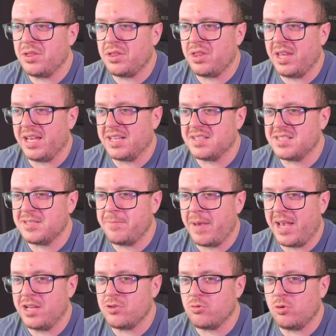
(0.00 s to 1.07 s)
like
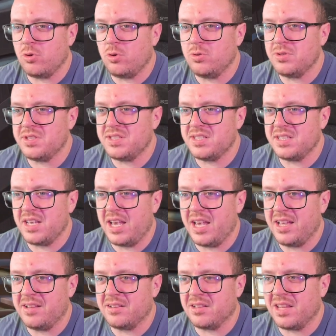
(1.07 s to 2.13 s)
spandrels
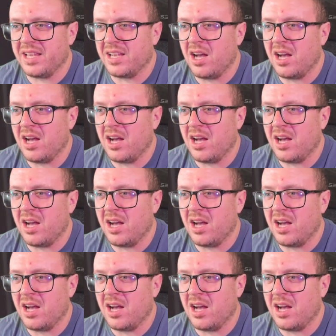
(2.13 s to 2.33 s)
and like